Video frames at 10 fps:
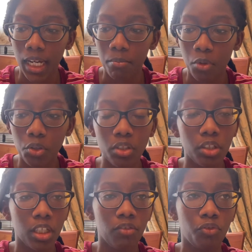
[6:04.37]
most
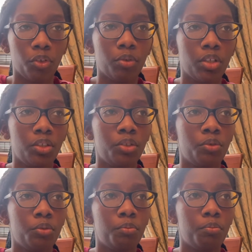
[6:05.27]
looking forward
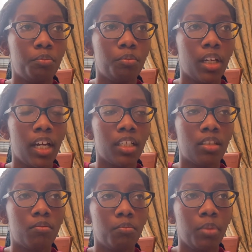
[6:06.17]
to,
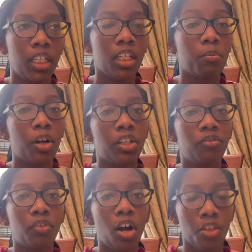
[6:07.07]
as being a part of
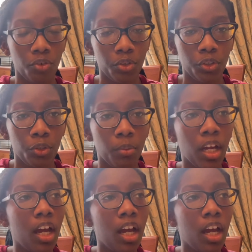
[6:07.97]
Authortube,